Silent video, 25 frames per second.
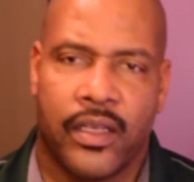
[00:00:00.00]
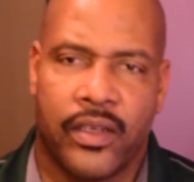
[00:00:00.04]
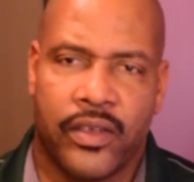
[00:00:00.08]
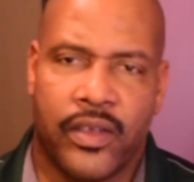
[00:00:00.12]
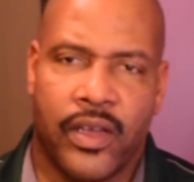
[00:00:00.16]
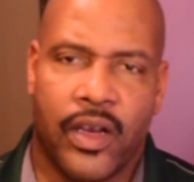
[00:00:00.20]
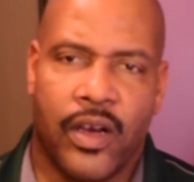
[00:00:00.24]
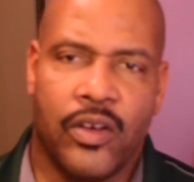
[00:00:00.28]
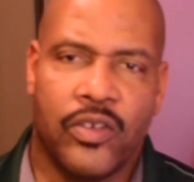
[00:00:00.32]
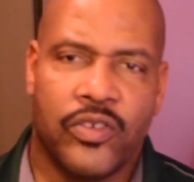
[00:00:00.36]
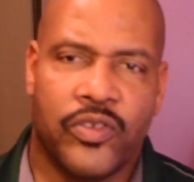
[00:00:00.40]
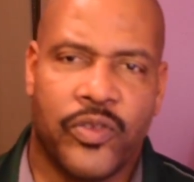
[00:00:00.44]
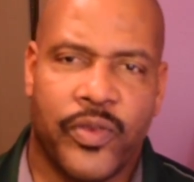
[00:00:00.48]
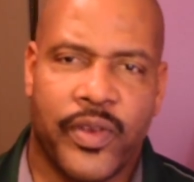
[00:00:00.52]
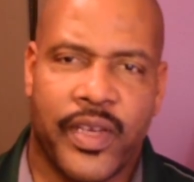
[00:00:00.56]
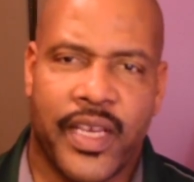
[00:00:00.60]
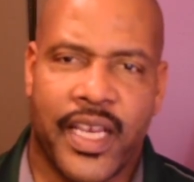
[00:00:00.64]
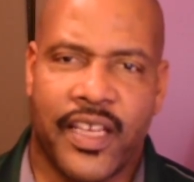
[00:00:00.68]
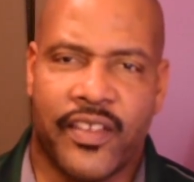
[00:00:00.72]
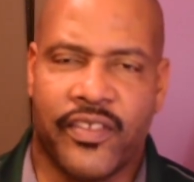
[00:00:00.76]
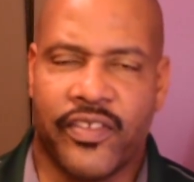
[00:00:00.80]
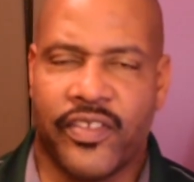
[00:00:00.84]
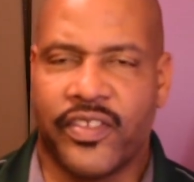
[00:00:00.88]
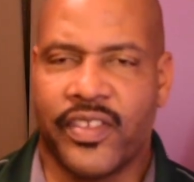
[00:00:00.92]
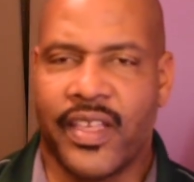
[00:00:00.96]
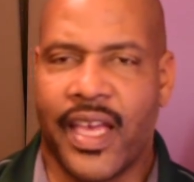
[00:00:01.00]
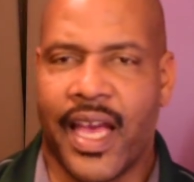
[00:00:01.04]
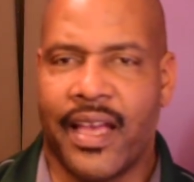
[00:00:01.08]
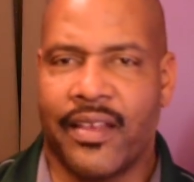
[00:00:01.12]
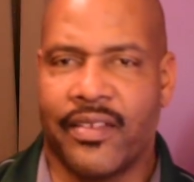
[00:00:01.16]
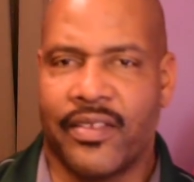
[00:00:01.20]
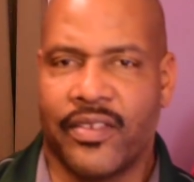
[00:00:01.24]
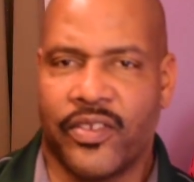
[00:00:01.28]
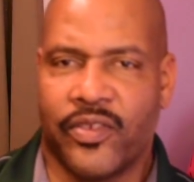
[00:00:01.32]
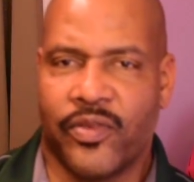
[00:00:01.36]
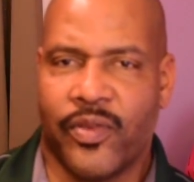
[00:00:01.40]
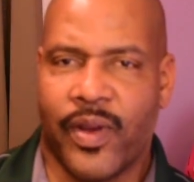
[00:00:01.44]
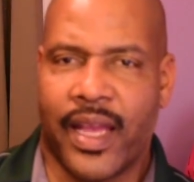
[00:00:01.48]
Those three
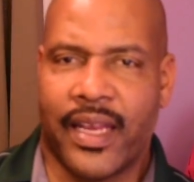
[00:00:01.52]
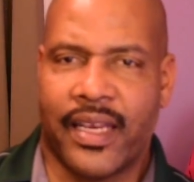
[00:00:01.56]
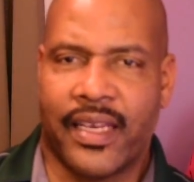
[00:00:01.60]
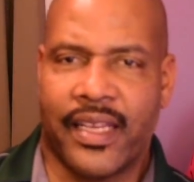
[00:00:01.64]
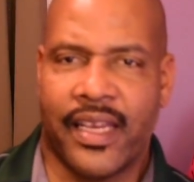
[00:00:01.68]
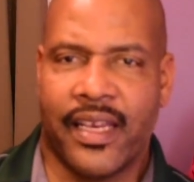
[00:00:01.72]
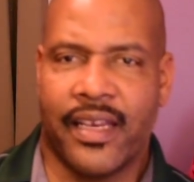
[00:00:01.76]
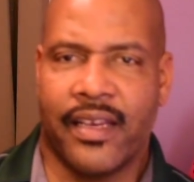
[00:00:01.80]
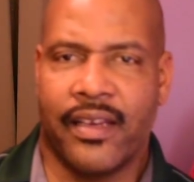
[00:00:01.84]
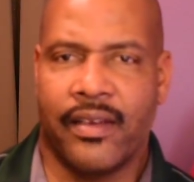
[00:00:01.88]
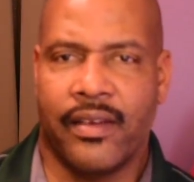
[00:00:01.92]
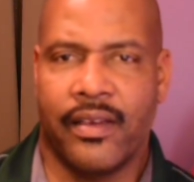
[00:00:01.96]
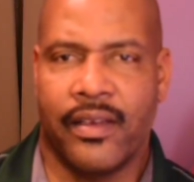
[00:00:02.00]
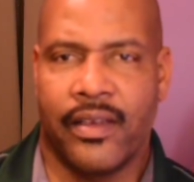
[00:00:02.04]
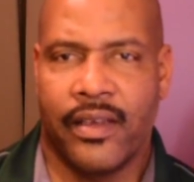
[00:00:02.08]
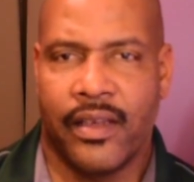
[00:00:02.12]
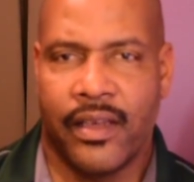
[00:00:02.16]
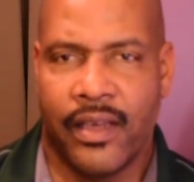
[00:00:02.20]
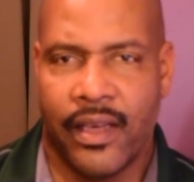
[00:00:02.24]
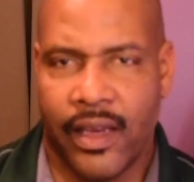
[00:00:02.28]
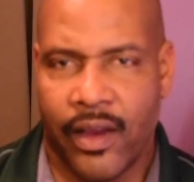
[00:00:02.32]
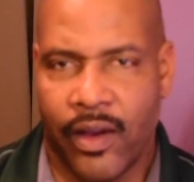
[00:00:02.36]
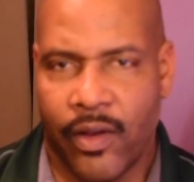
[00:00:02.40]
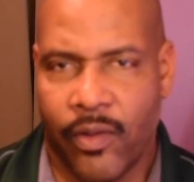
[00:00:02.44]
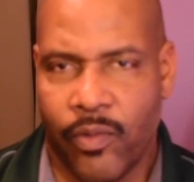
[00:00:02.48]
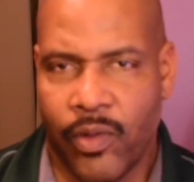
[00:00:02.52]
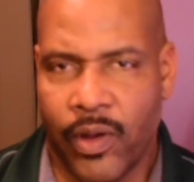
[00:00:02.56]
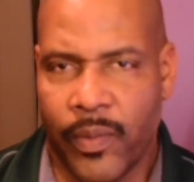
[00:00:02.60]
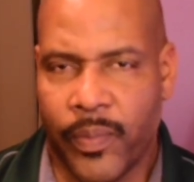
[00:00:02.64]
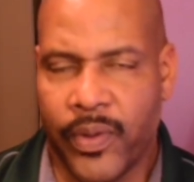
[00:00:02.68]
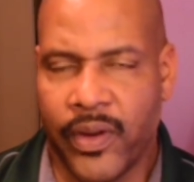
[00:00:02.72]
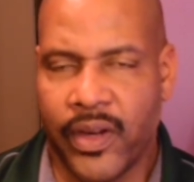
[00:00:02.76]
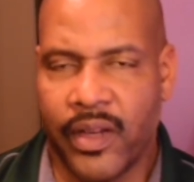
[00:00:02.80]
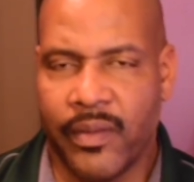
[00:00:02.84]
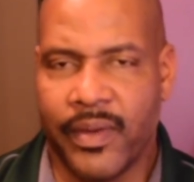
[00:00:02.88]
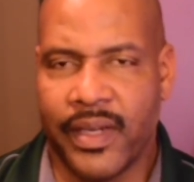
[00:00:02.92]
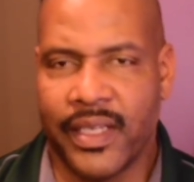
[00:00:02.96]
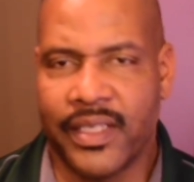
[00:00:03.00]
exercises right there will
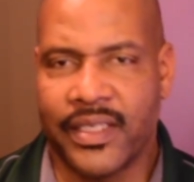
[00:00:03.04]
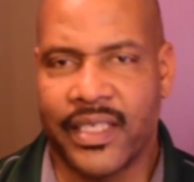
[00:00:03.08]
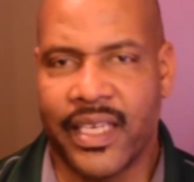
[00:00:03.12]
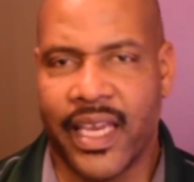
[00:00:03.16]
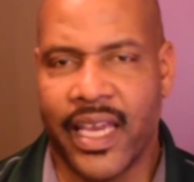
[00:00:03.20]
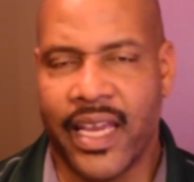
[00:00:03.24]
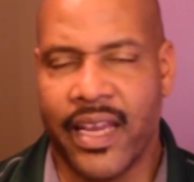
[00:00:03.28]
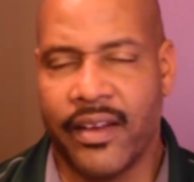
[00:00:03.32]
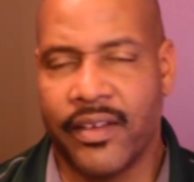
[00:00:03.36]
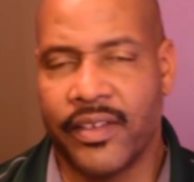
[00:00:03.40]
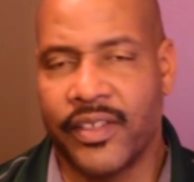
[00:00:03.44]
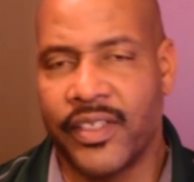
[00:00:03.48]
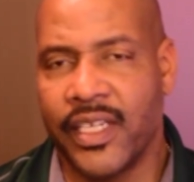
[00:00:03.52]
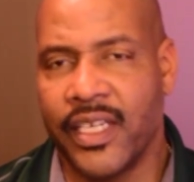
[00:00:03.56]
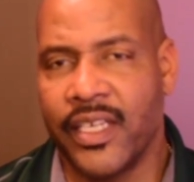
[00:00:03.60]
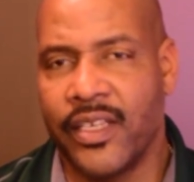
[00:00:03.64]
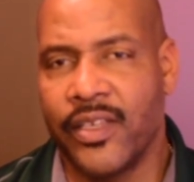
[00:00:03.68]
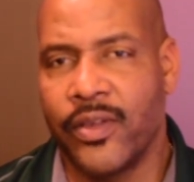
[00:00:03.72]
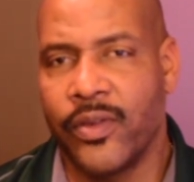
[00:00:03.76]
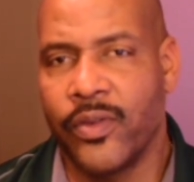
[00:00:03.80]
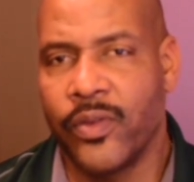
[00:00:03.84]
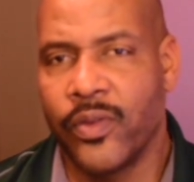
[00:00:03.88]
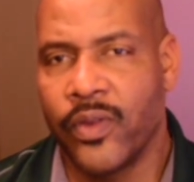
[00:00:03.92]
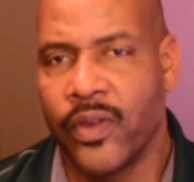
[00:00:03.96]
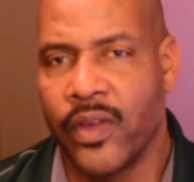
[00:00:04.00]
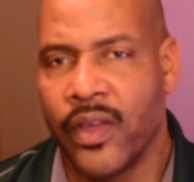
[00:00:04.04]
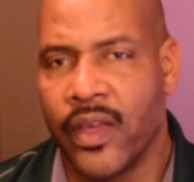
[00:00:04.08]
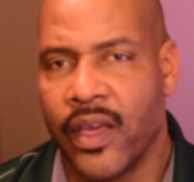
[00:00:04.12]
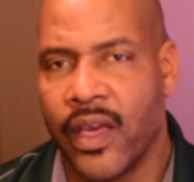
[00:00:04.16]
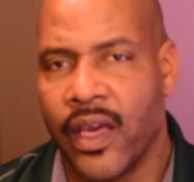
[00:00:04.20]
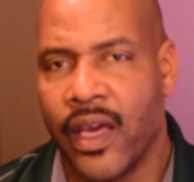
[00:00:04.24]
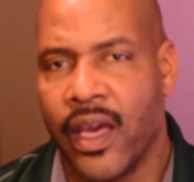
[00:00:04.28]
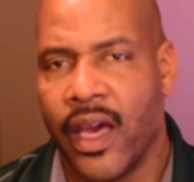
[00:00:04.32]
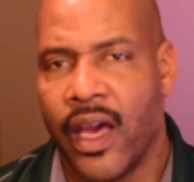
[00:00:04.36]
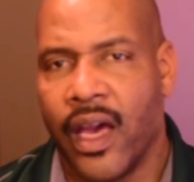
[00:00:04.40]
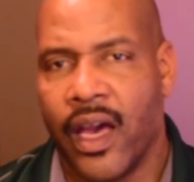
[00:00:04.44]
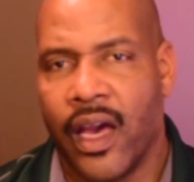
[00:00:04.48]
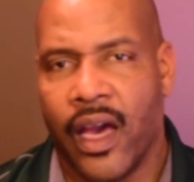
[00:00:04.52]
pretty much guarantee you
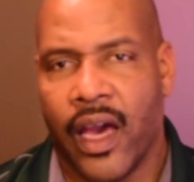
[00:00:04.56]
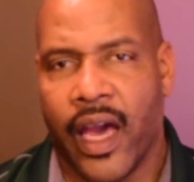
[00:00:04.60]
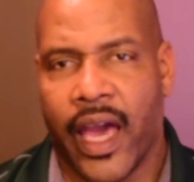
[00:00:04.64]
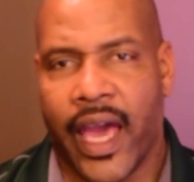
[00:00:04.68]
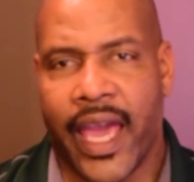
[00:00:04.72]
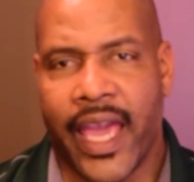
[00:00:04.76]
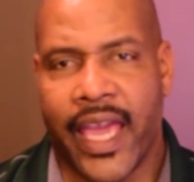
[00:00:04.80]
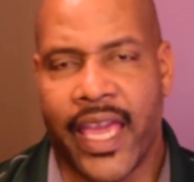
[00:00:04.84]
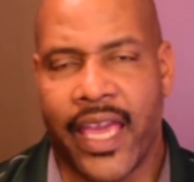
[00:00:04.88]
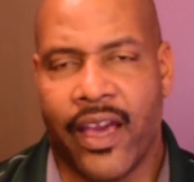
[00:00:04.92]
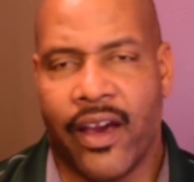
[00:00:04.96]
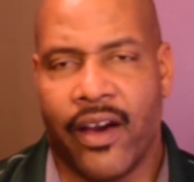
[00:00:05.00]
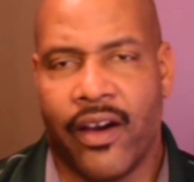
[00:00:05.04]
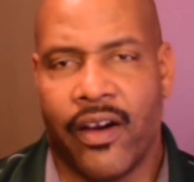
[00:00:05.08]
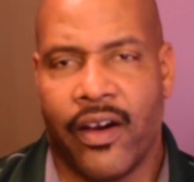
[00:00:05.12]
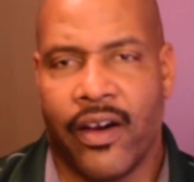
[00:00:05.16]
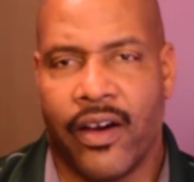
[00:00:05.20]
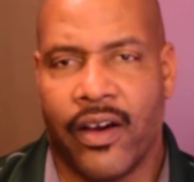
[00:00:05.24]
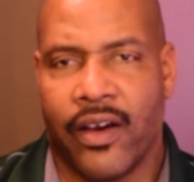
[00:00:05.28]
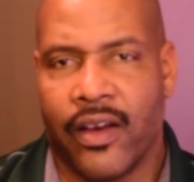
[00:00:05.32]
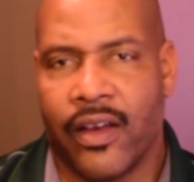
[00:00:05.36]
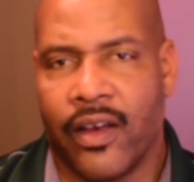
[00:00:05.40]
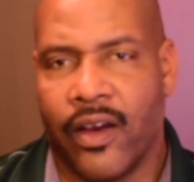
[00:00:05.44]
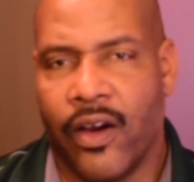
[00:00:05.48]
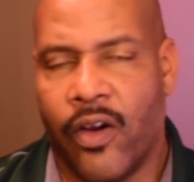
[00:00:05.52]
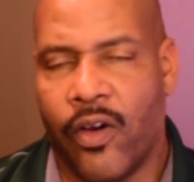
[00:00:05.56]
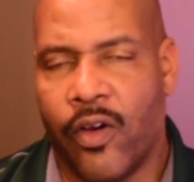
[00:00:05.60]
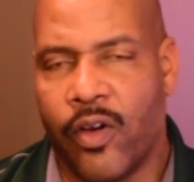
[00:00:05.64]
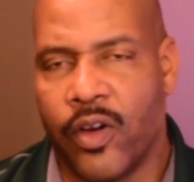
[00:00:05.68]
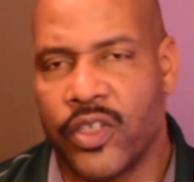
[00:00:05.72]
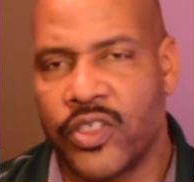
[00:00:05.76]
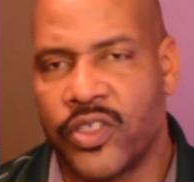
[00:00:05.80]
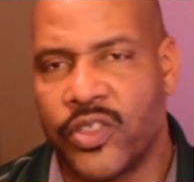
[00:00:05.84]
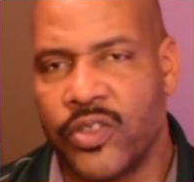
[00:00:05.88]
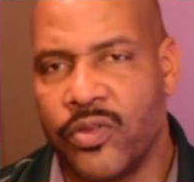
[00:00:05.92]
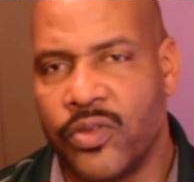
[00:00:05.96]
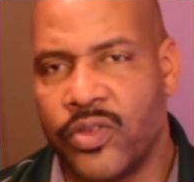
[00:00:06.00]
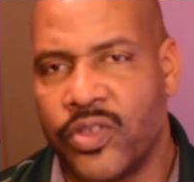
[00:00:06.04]
a
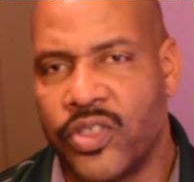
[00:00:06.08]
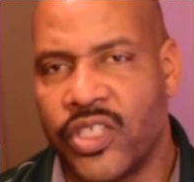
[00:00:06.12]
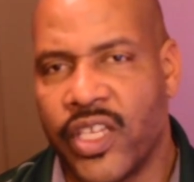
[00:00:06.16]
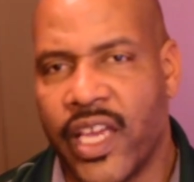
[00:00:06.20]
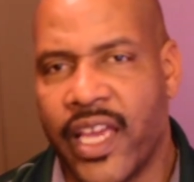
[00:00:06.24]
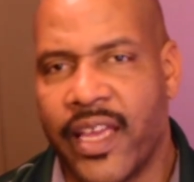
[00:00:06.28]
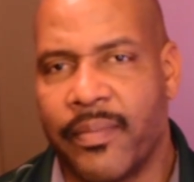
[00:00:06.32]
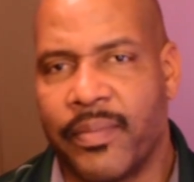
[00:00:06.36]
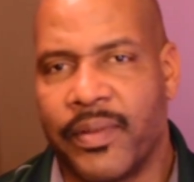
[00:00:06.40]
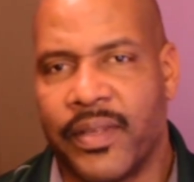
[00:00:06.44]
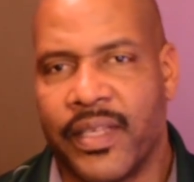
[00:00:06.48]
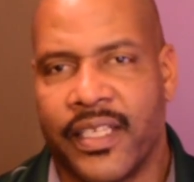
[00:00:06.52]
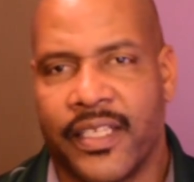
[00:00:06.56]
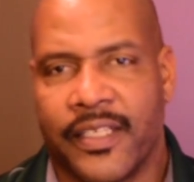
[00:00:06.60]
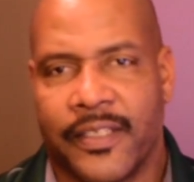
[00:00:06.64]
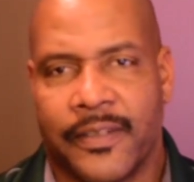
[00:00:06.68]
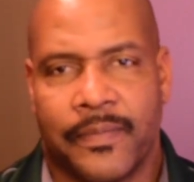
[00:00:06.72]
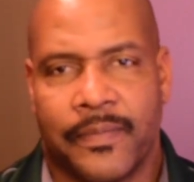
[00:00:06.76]
horseshoe shaped